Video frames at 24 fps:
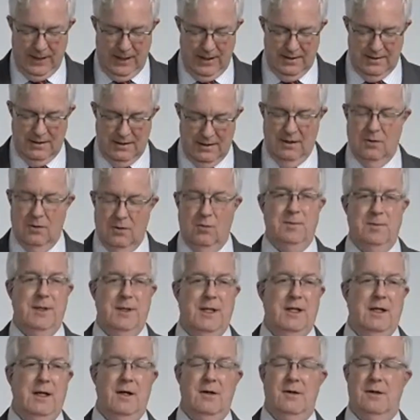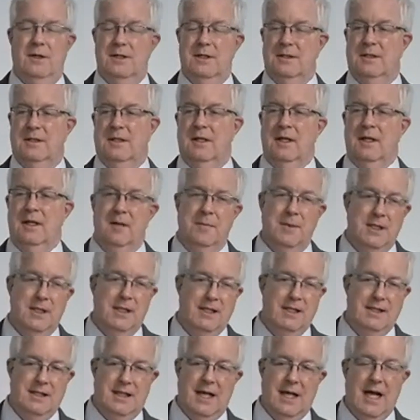So there would be notice, but
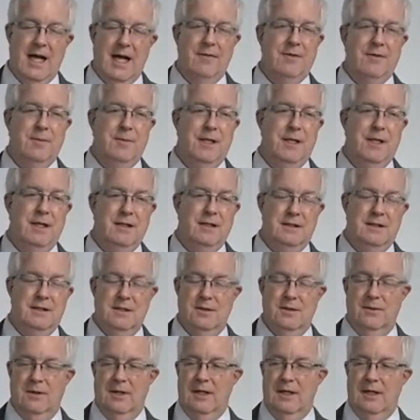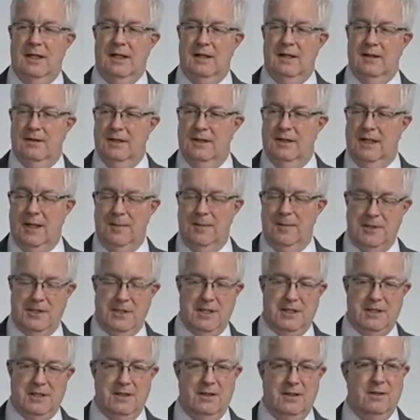does it have to be to either a
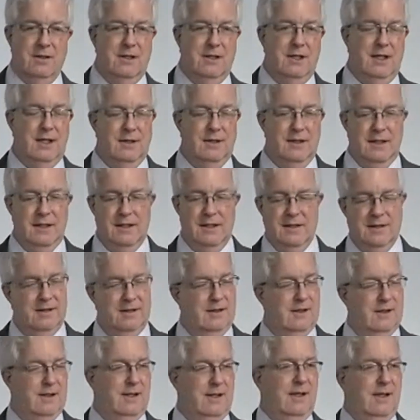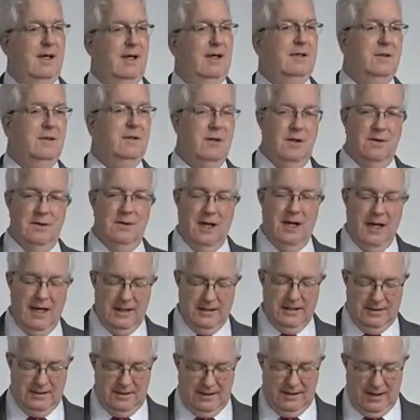deposition or a hearing? I don't know the
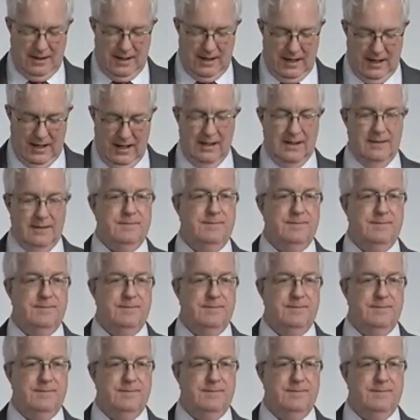answer to that.